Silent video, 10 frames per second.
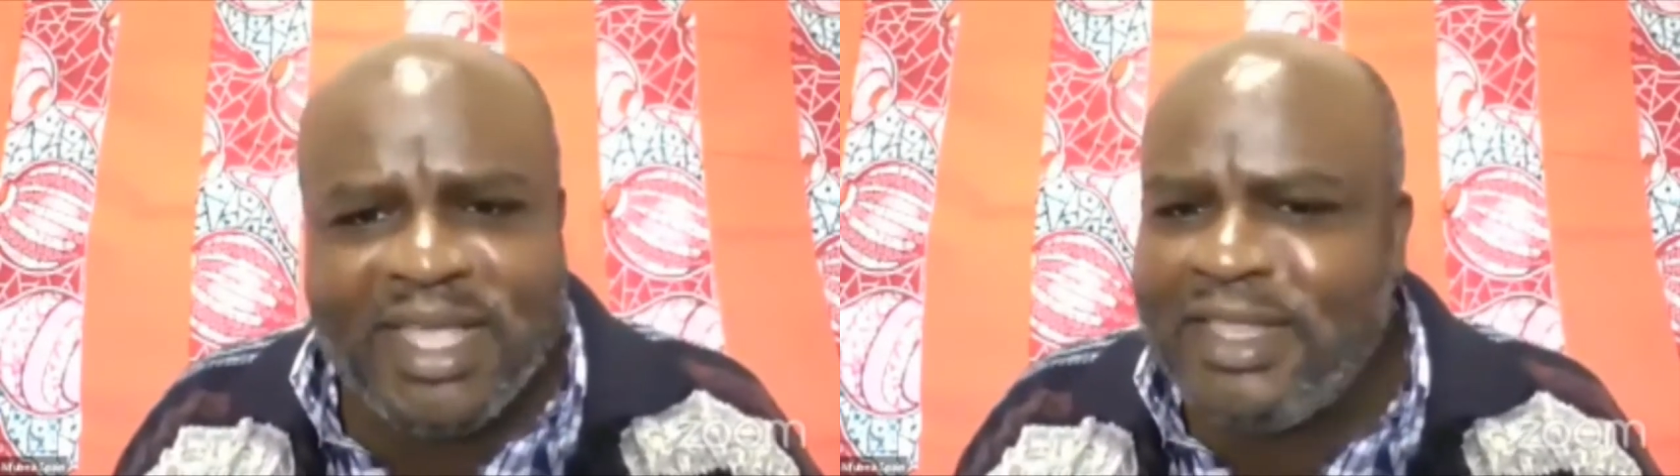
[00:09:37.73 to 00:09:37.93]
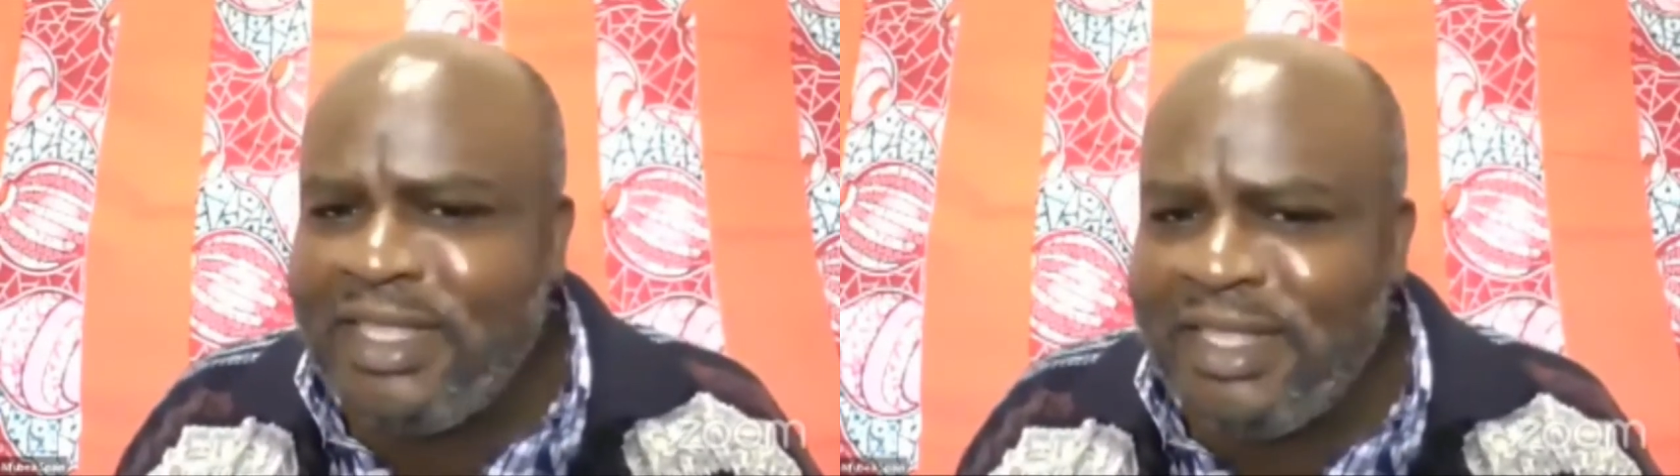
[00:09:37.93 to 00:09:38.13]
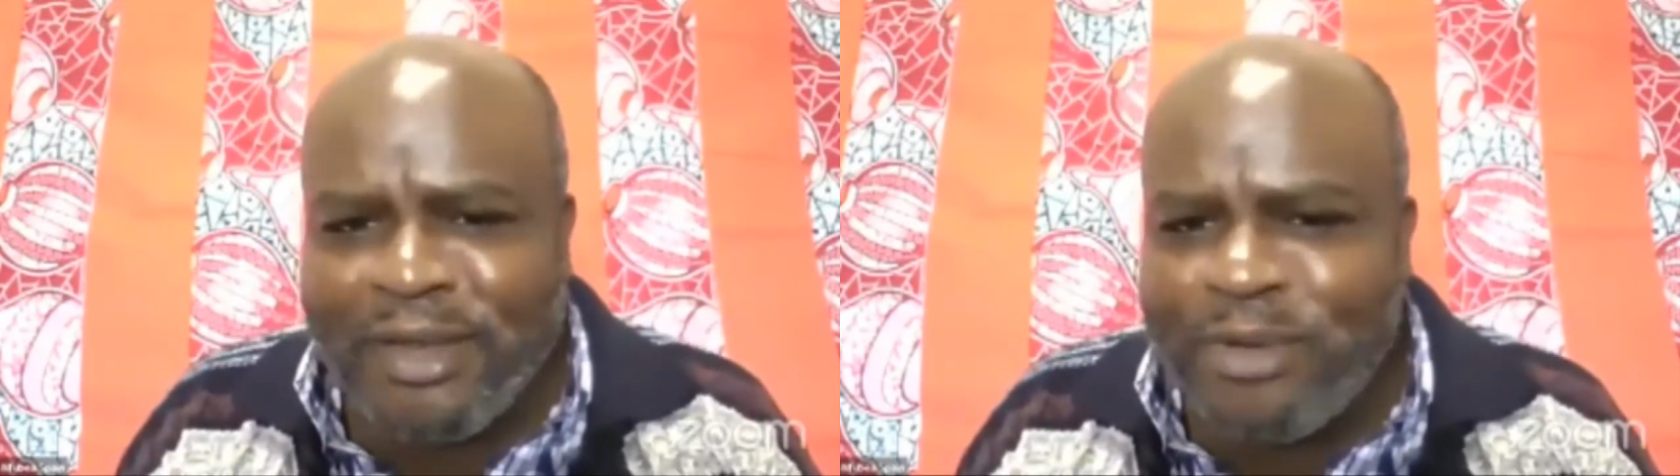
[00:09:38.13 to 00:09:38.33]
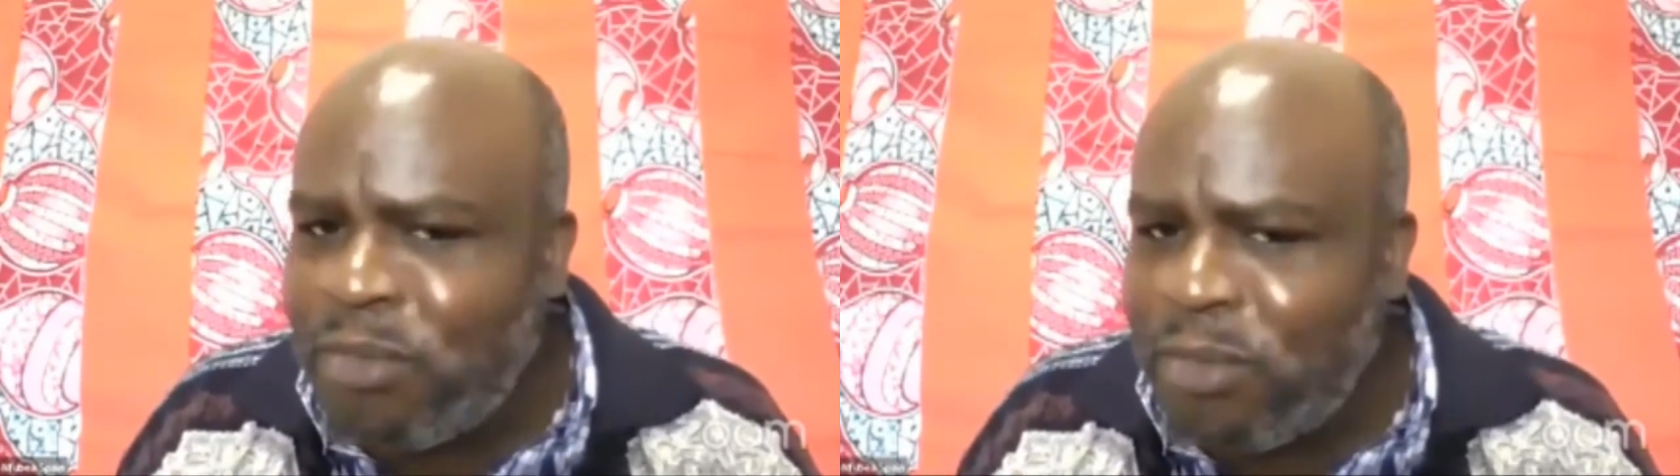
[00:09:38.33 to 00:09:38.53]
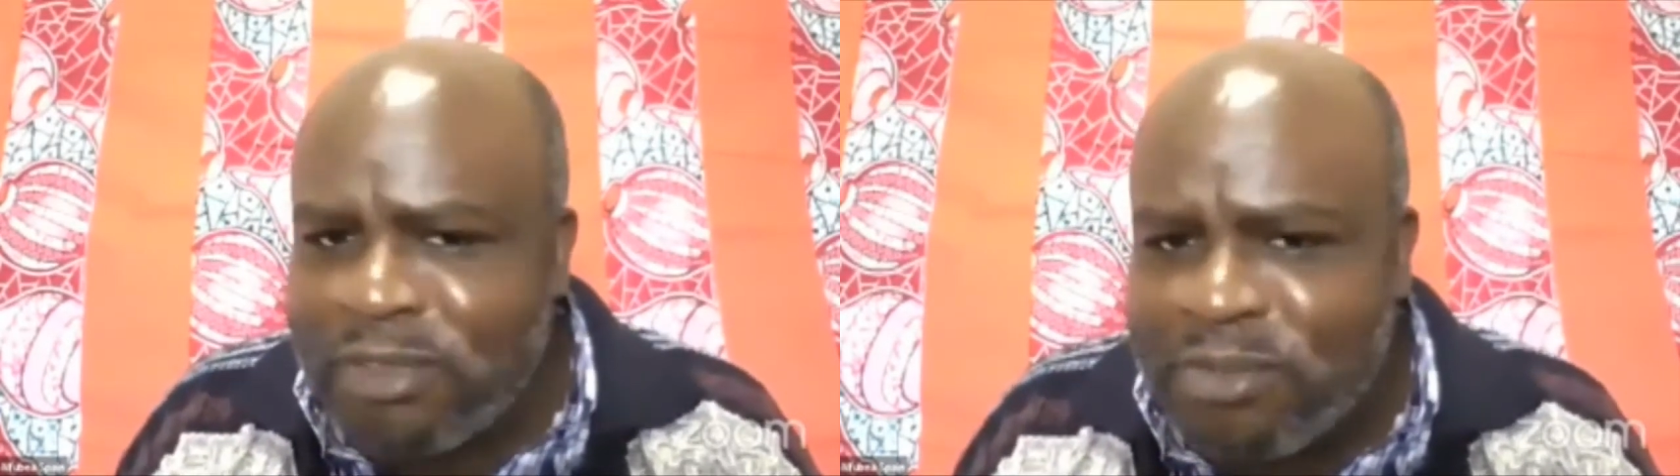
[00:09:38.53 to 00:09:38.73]
and didn't
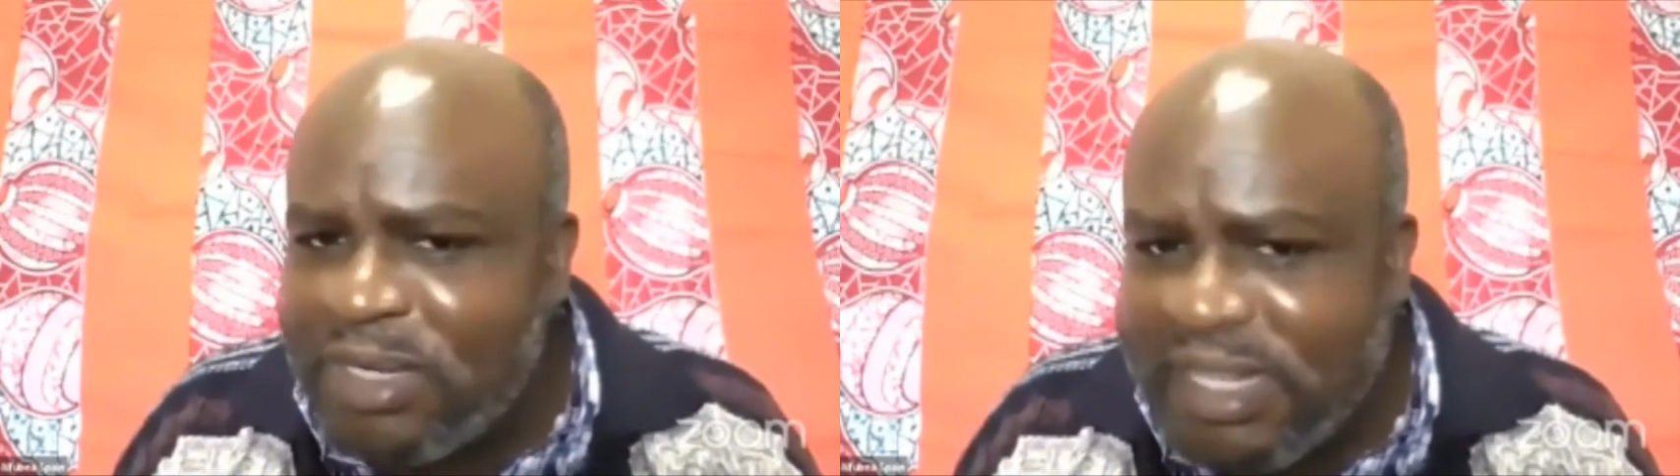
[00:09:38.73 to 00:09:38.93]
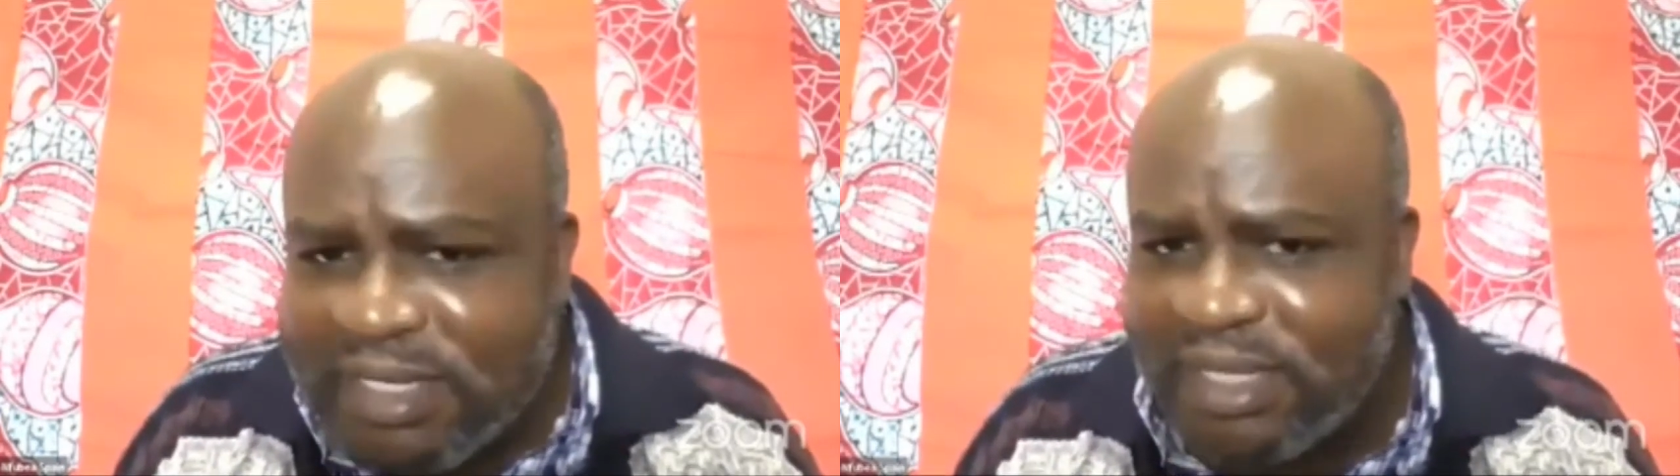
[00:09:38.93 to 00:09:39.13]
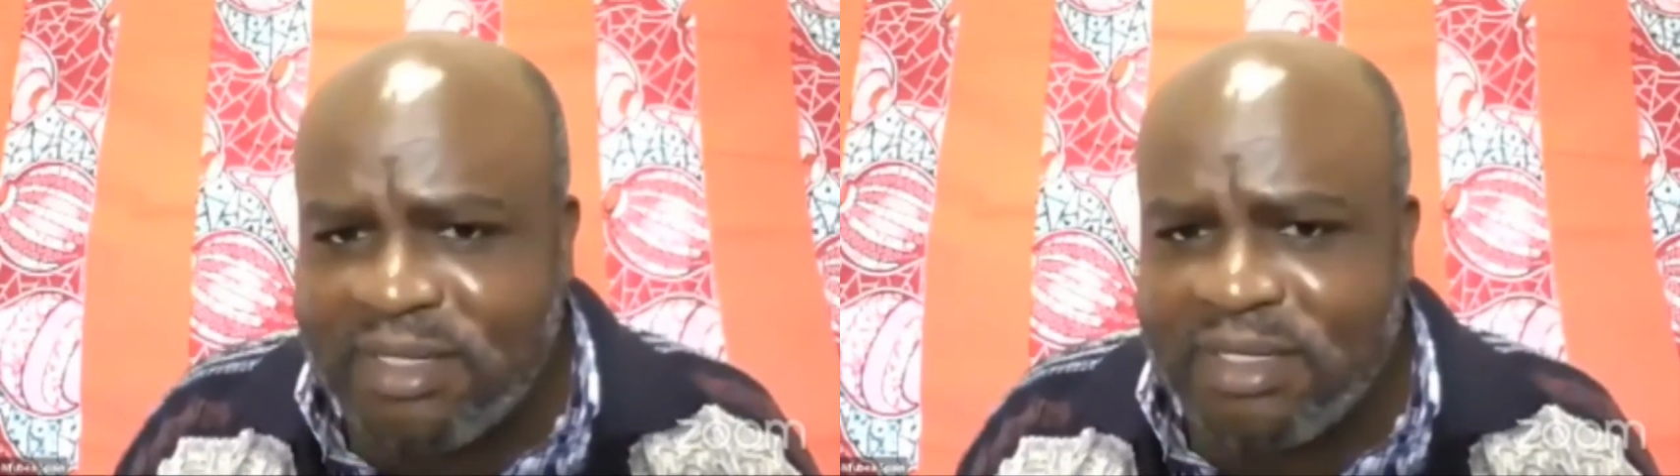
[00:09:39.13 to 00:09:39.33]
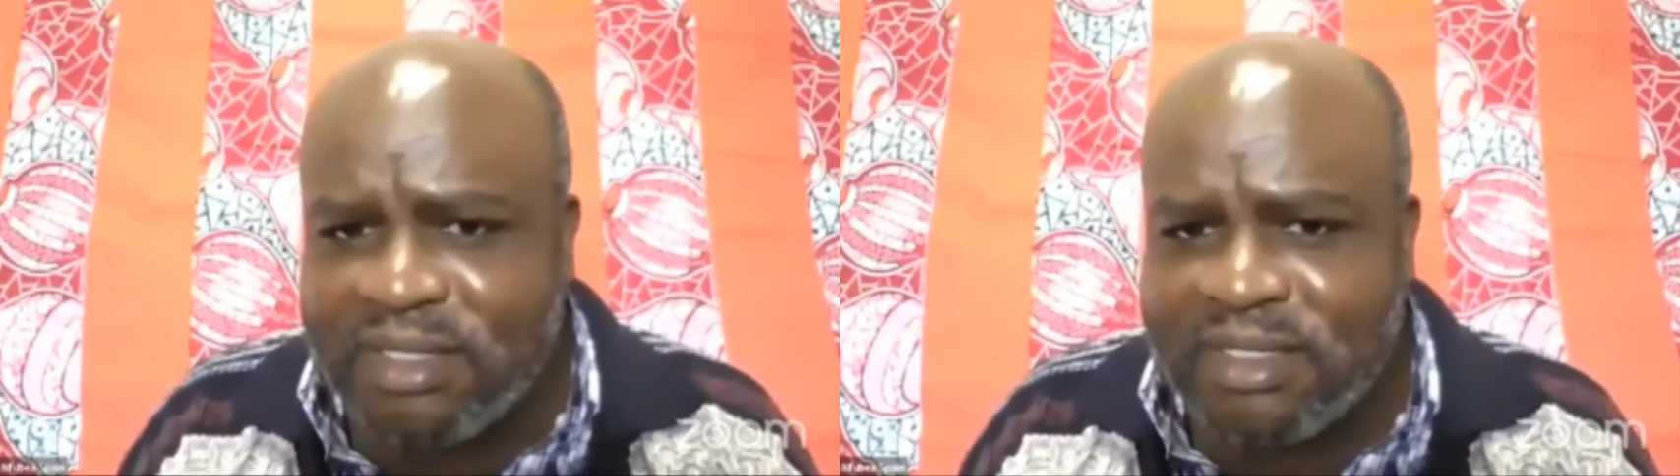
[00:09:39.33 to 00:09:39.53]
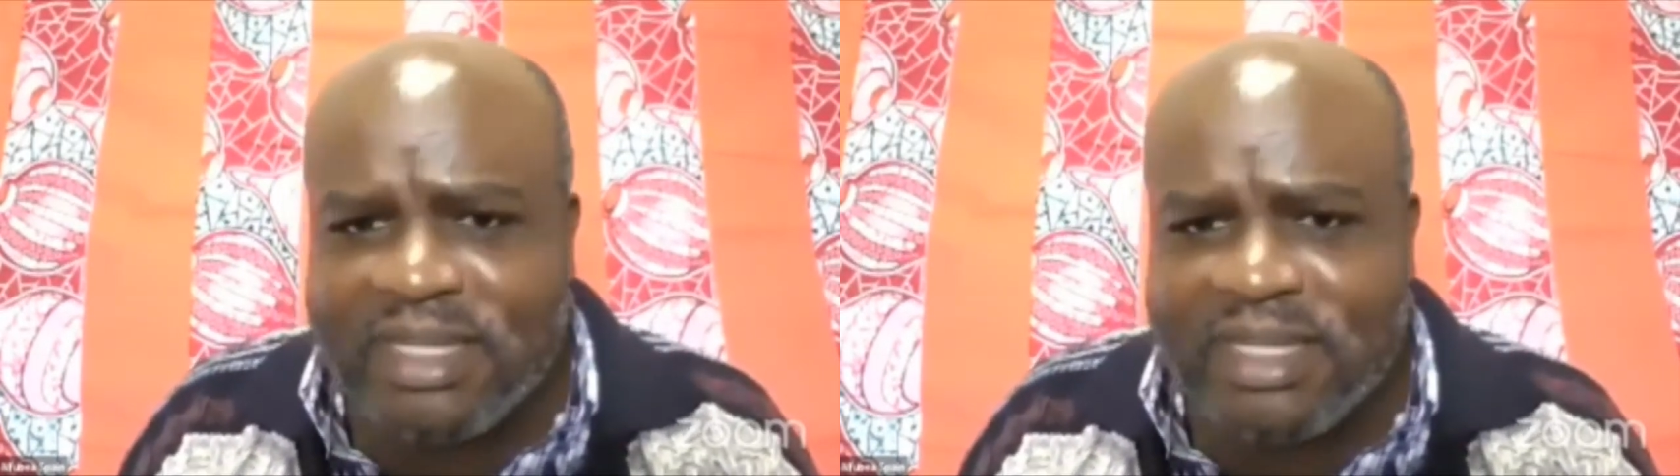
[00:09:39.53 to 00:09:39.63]
want to listen.